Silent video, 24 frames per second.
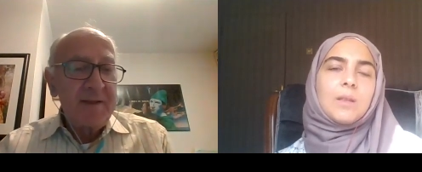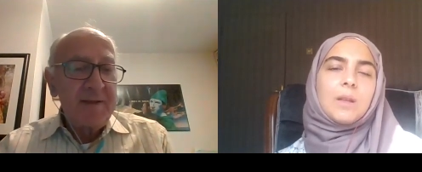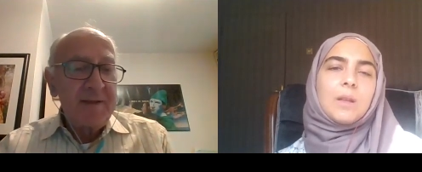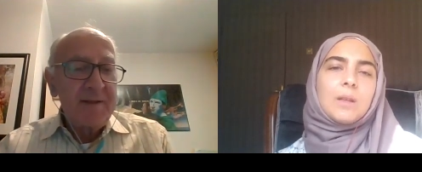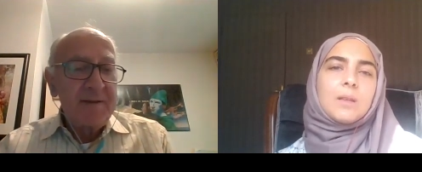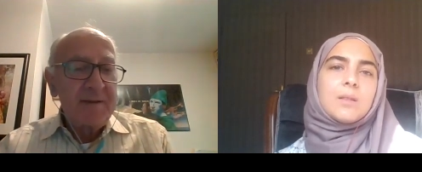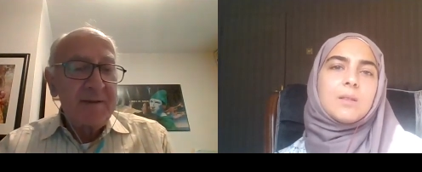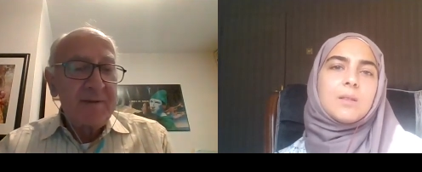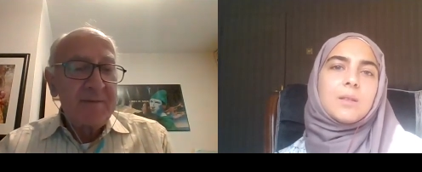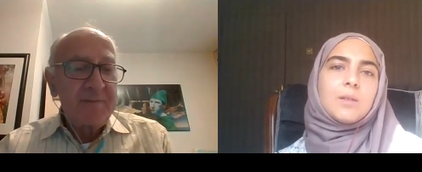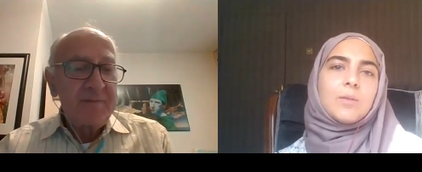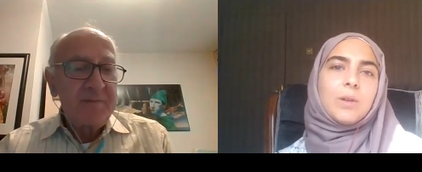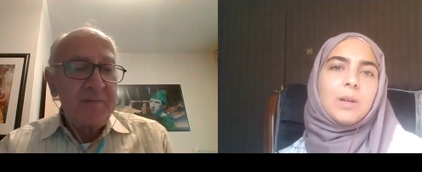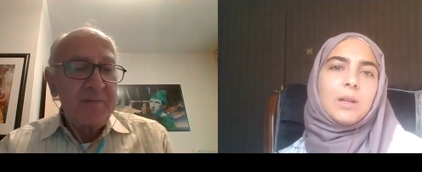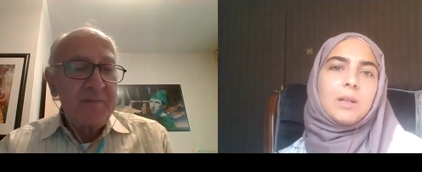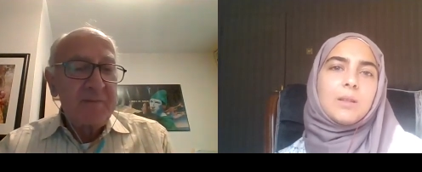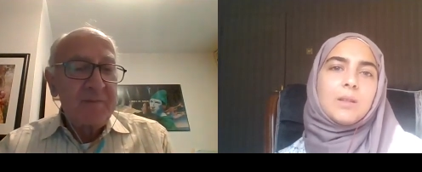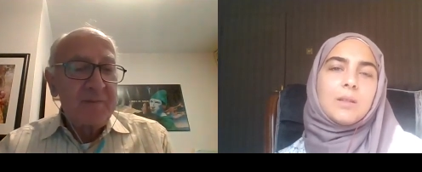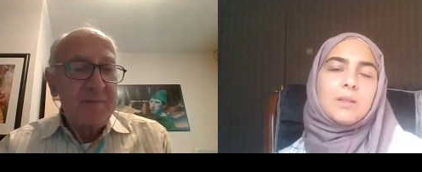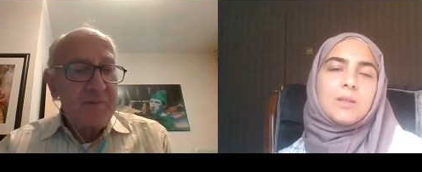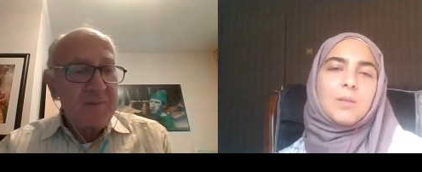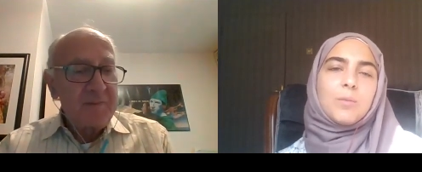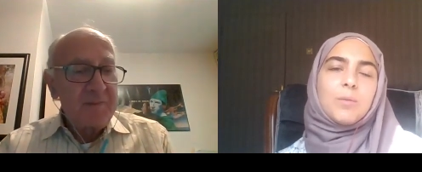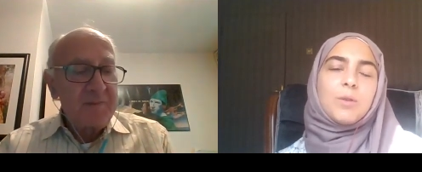Speaker 1: That's great.
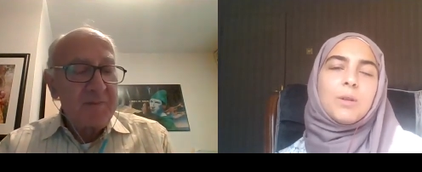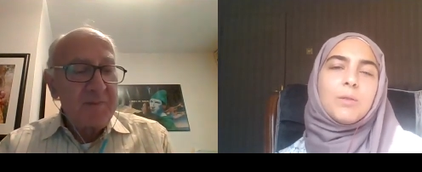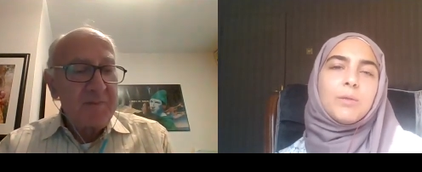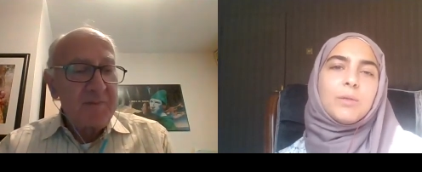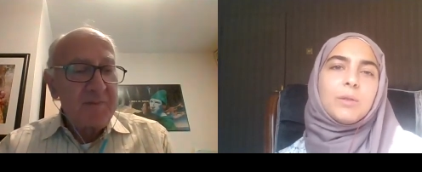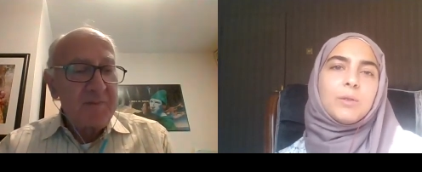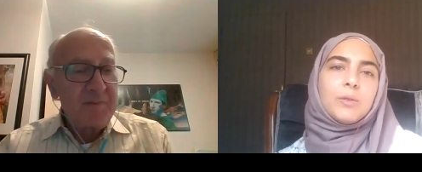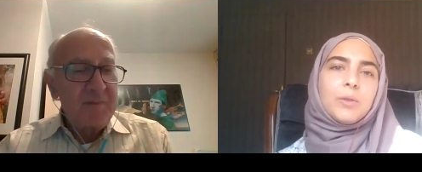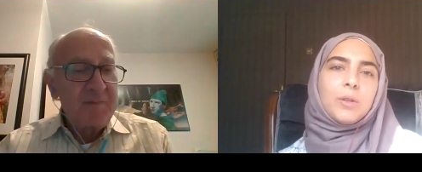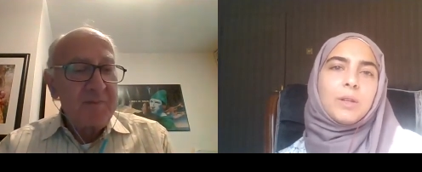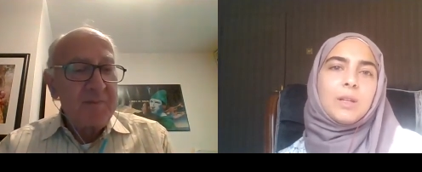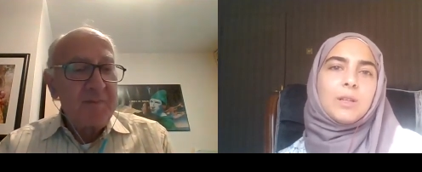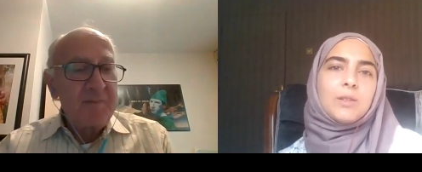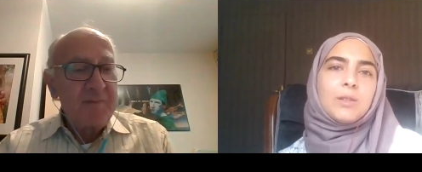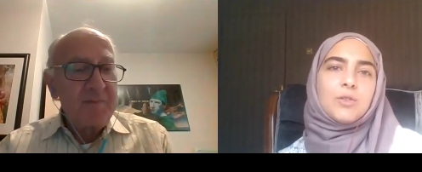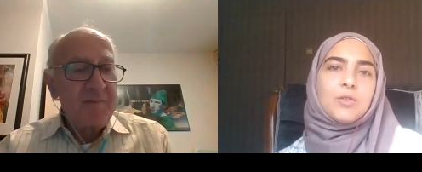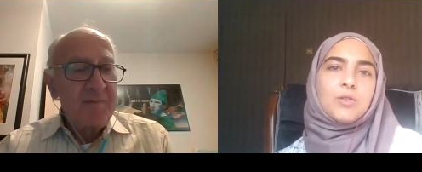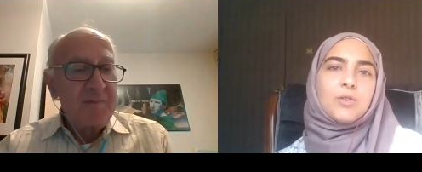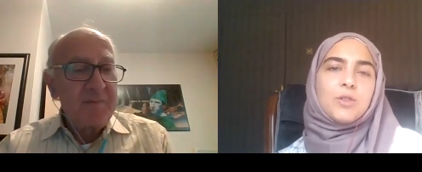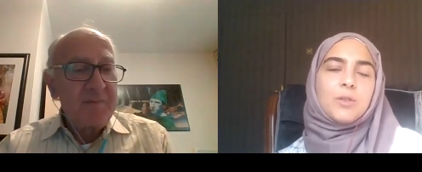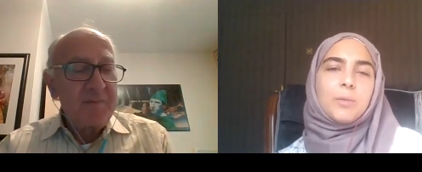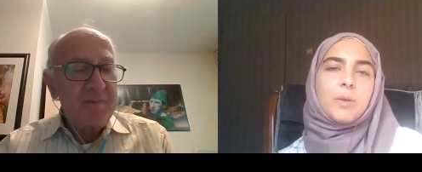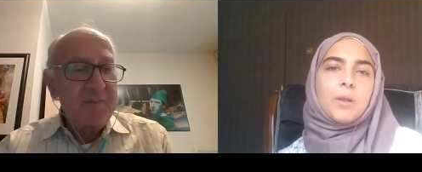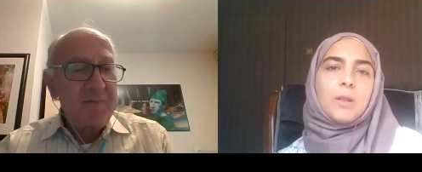It's a beautiful
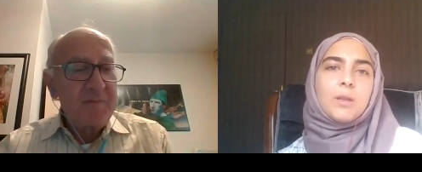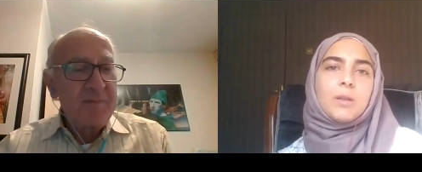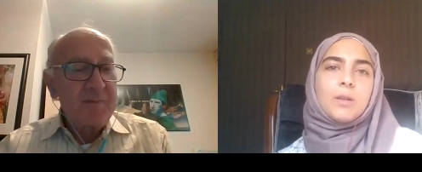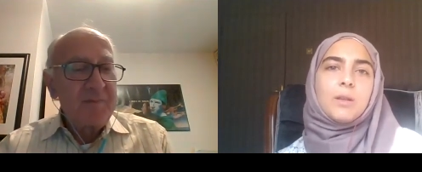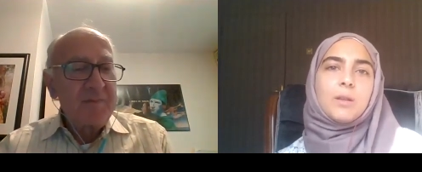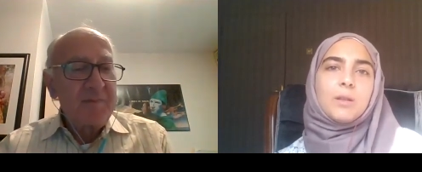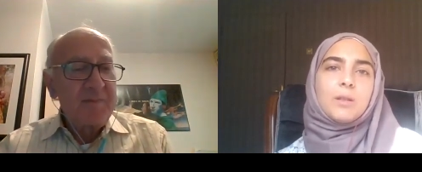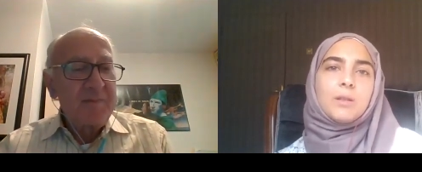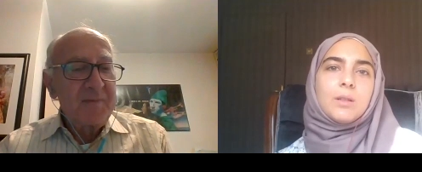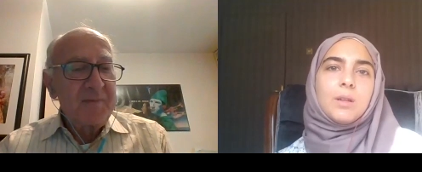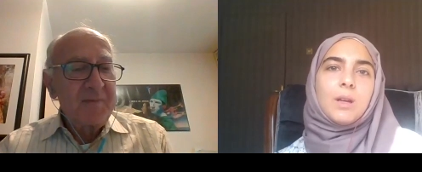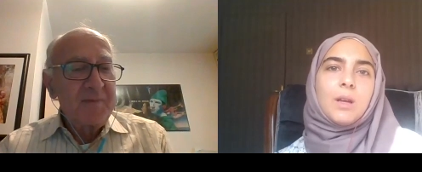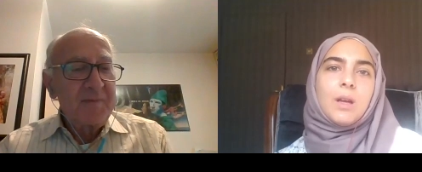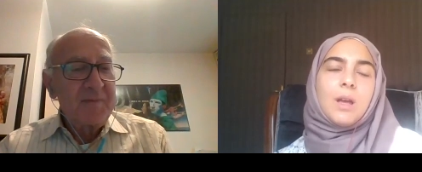relationship indeed.